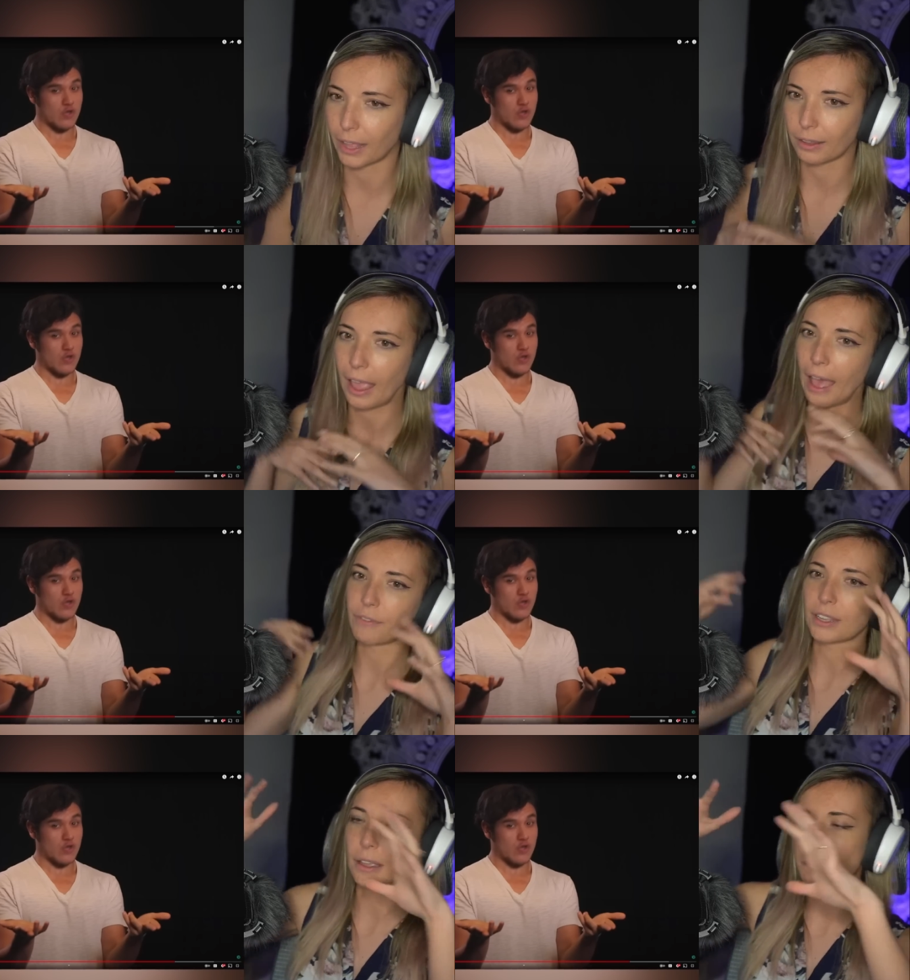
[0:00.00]

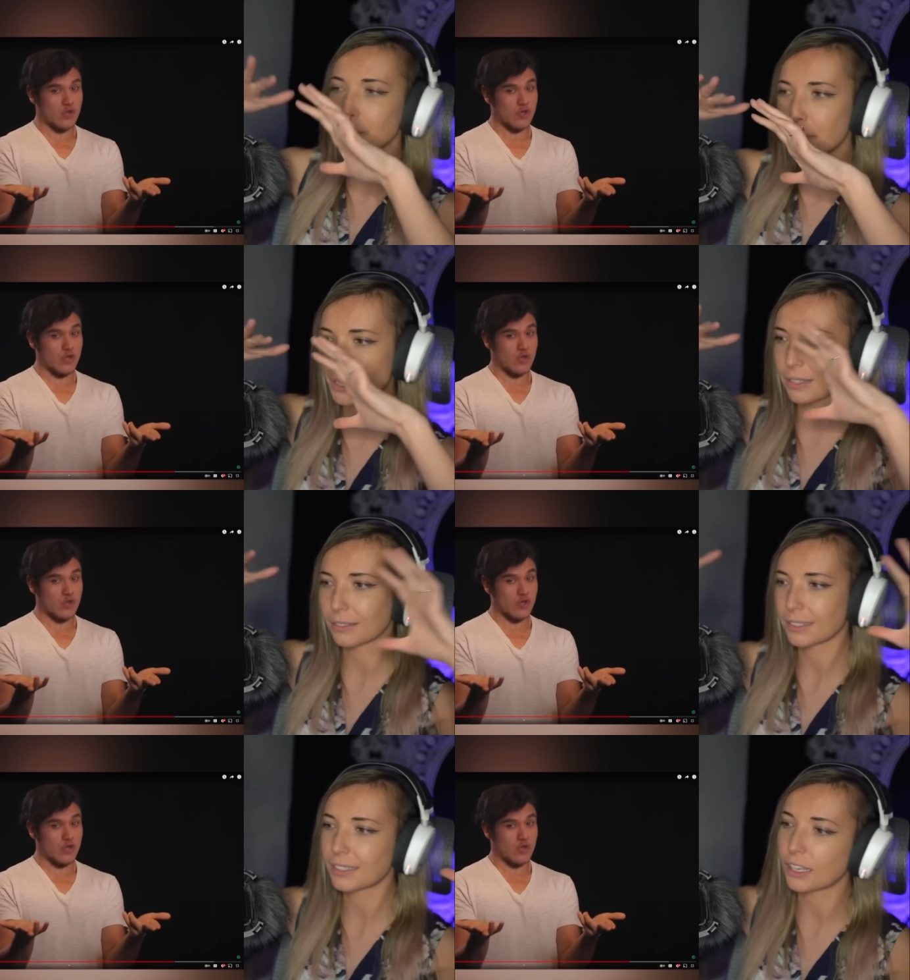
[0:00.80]
Speaker 1: having it be
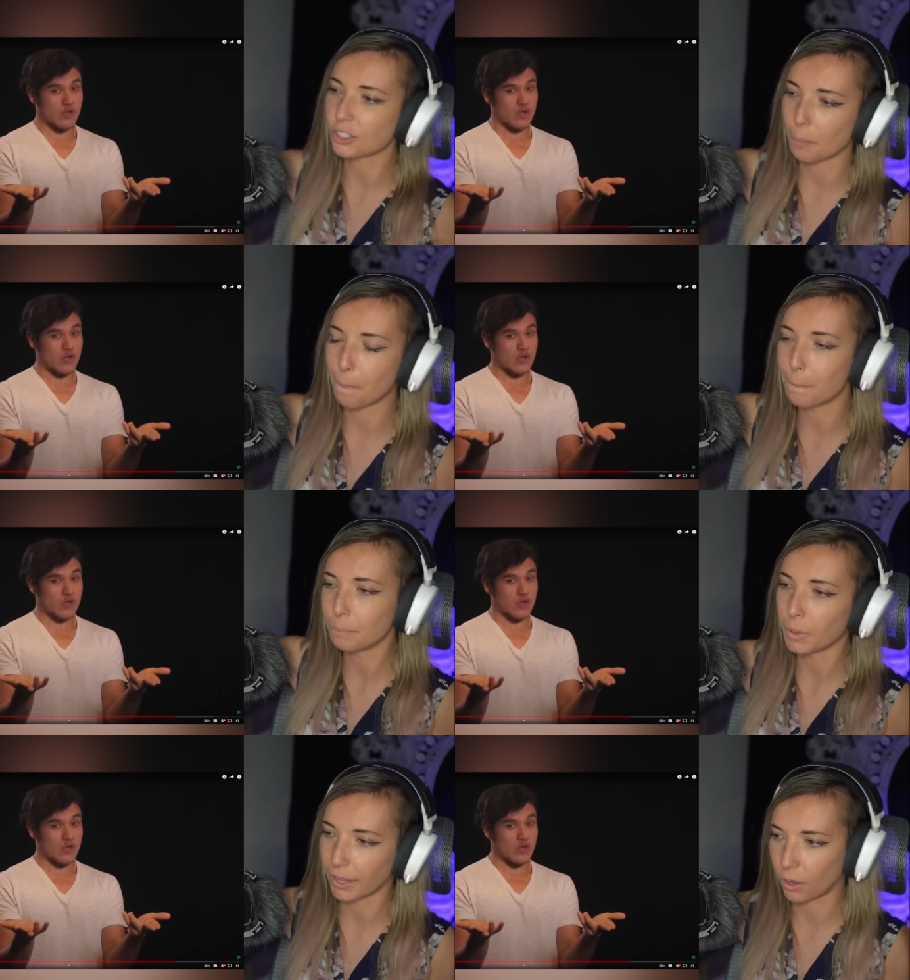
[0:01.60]
such a
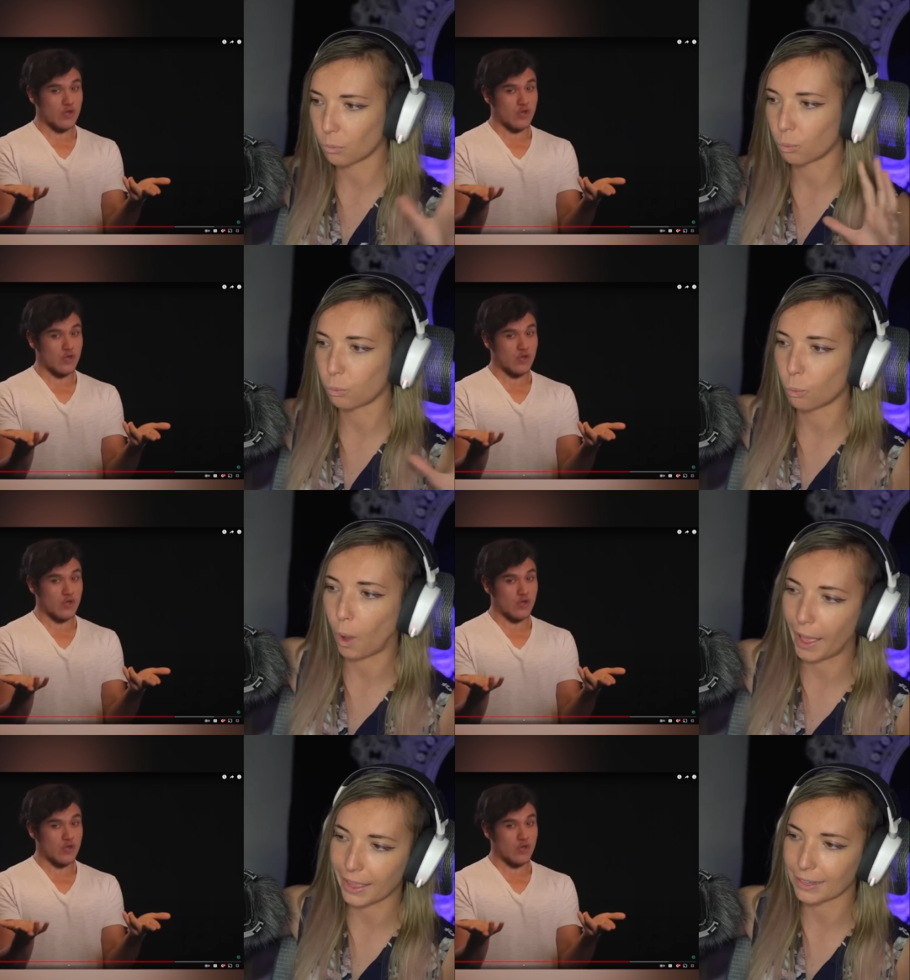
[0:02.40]
like a
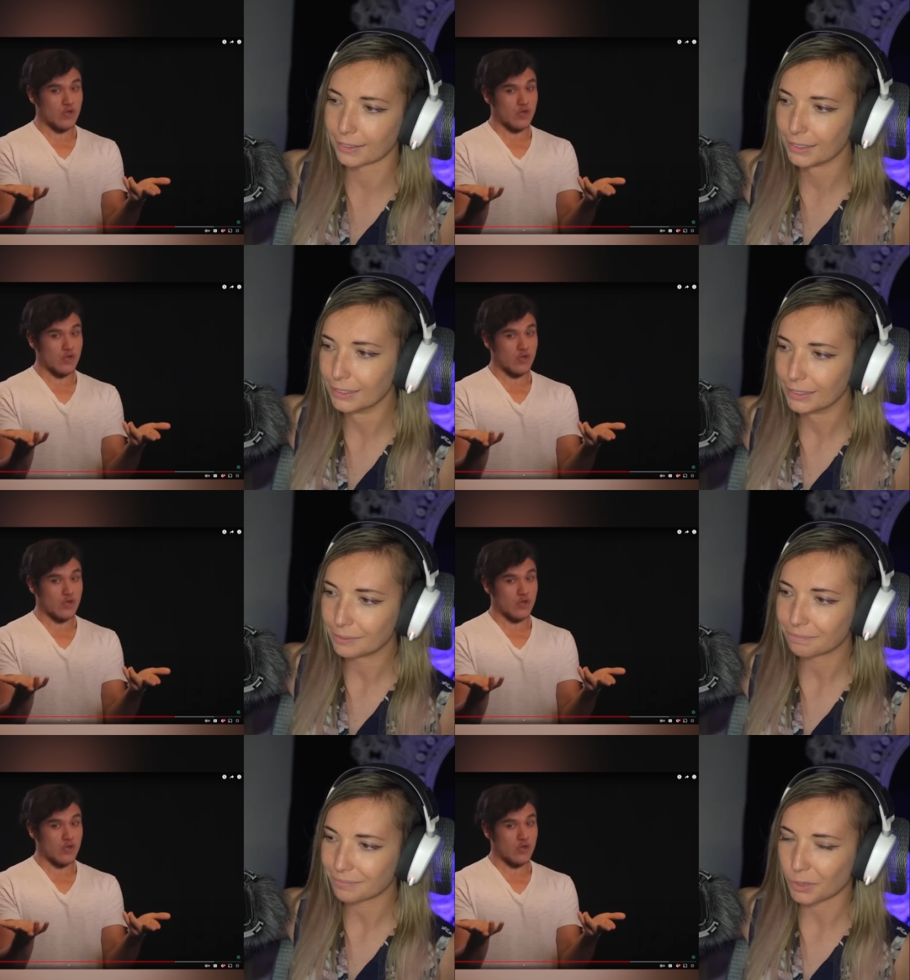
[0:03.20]
wide
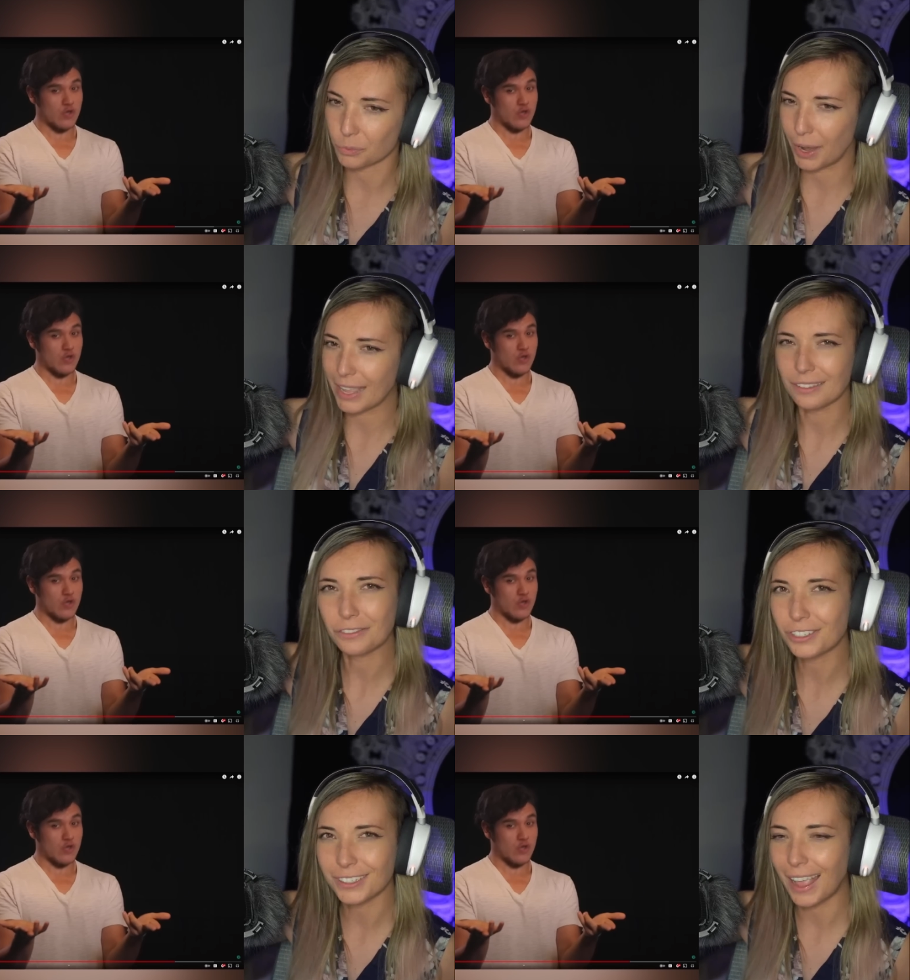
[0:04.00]

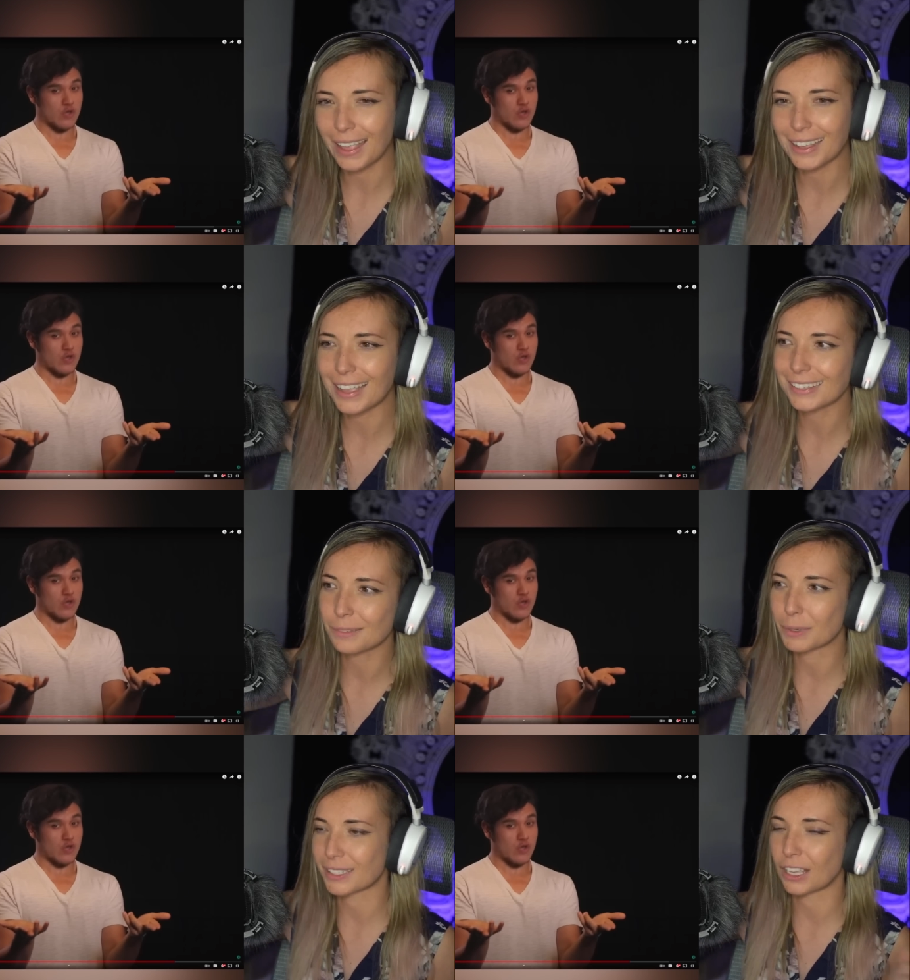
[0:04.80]
range, I guess,
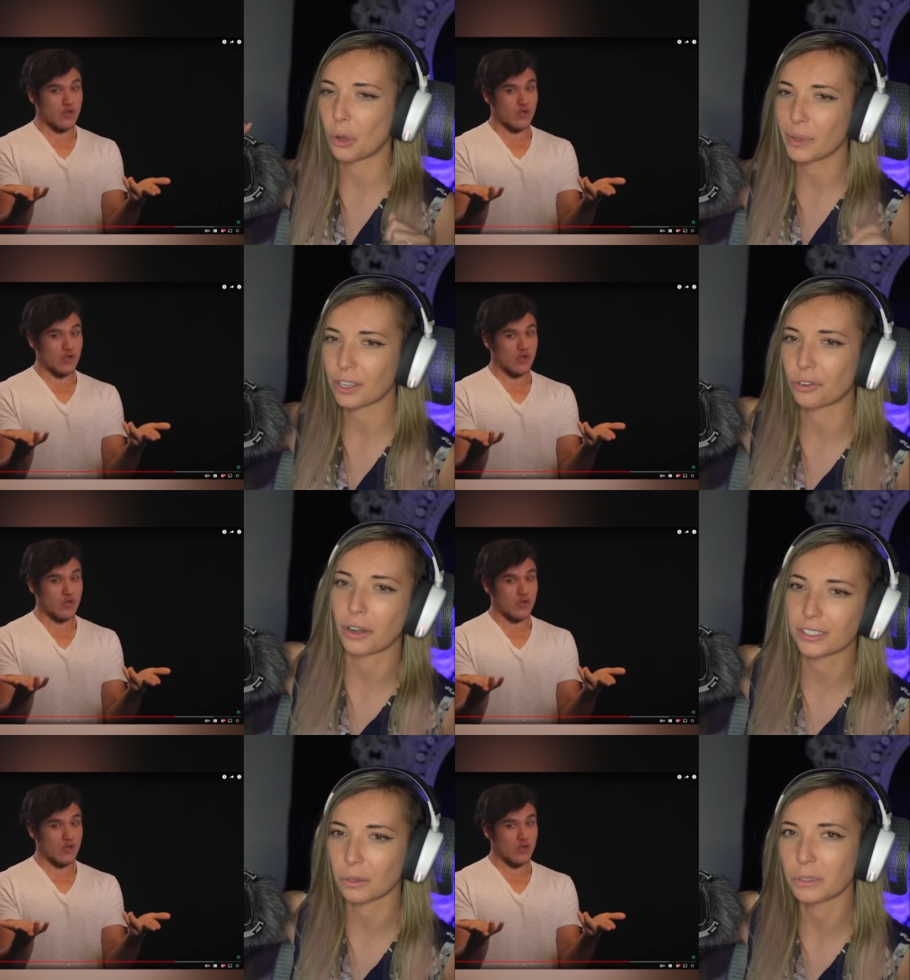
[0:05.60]
where it's like going
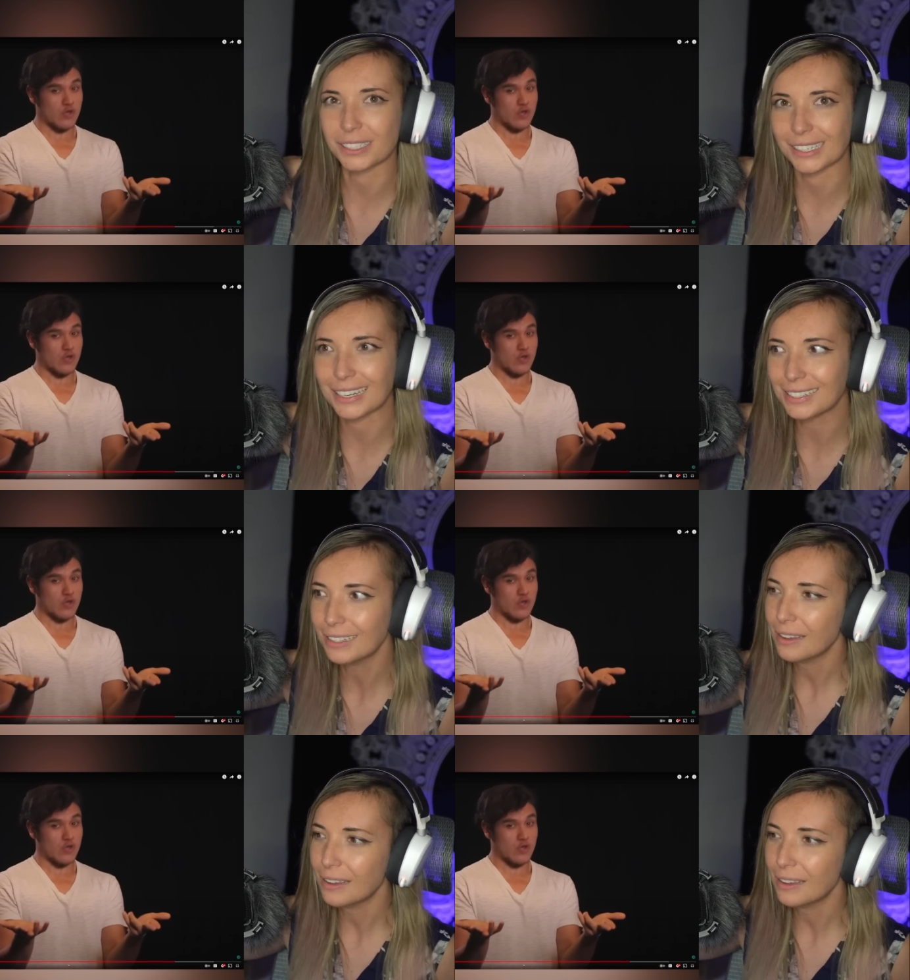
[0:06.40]
across the whole city.